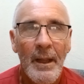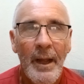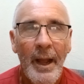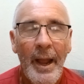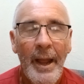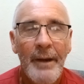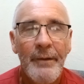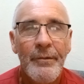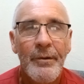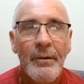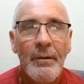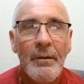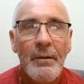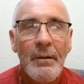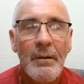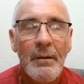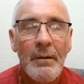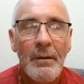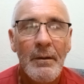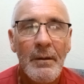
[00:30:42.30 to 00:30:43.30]
And
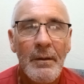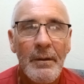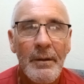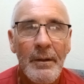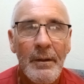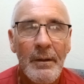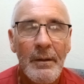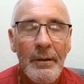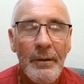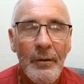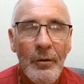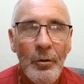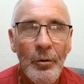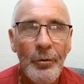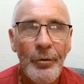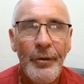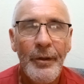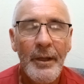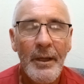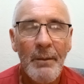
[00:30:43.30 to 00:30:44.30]
the
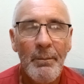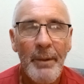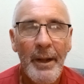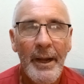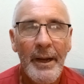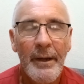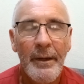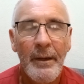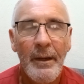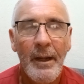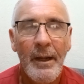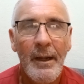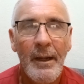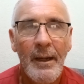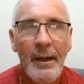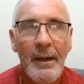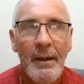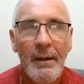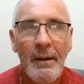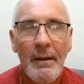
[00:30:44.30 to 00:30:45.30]
good thing about
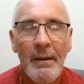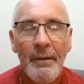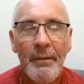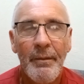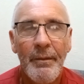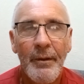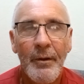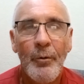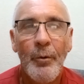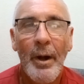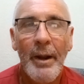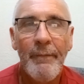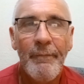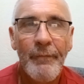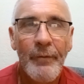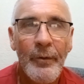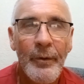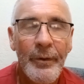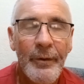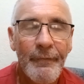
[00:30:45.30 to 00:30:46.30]
the
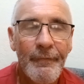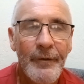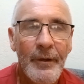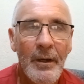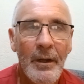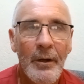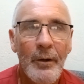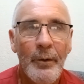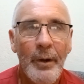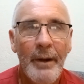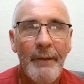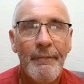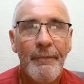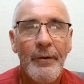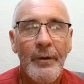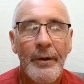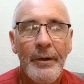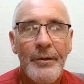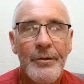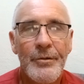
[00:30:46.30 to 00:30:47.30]
grapevine, the philo
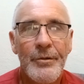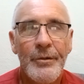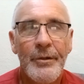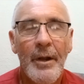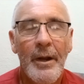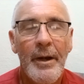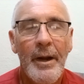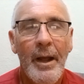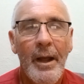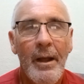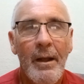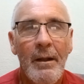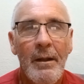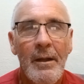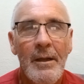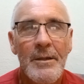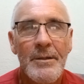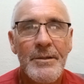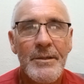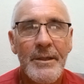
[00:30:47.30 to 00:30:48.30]
grapevine, is you don't,
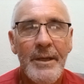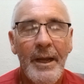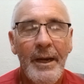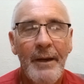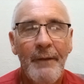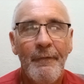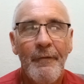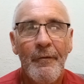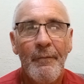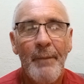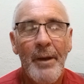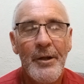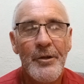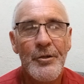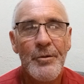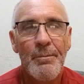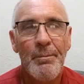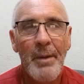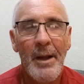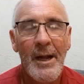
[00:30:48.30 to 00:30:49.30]
to get
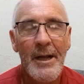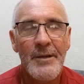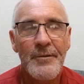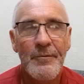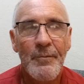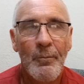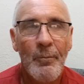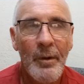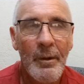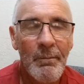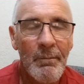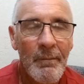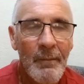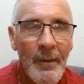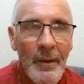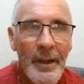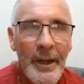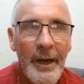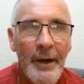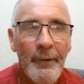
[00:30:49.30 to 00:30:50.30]
information passed from one
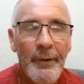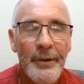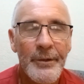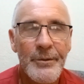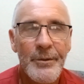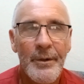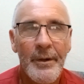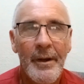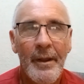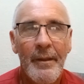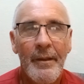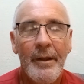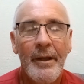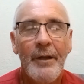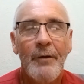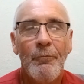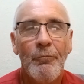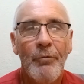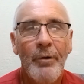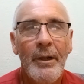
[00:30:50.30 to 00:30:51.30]
area to another, it
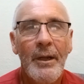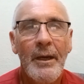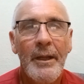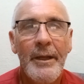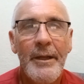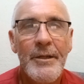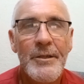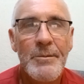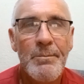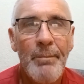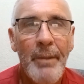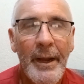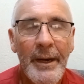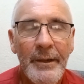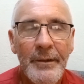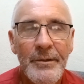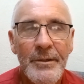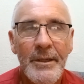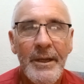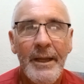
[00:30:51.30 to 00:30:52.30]
really is better
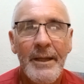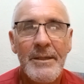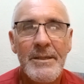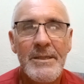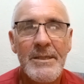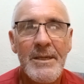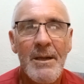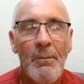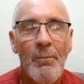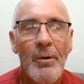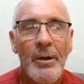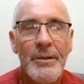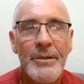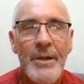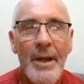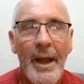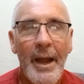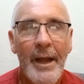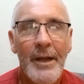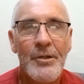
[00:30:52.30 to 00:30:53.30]
to get someone to
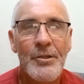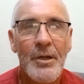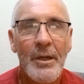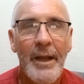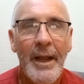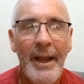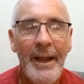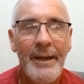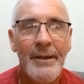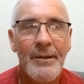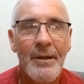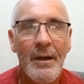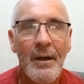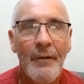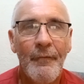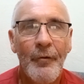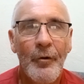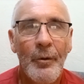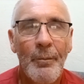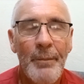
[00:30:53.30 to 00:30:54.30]
actually hand
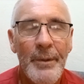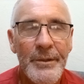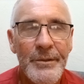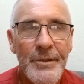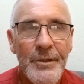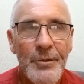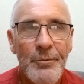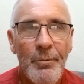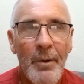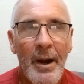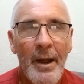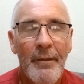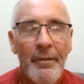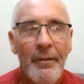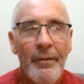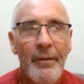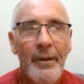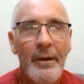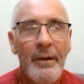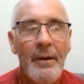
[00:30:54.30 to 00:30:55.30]
deliver a message rather
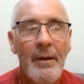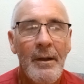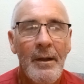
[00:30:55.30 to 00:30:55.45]
than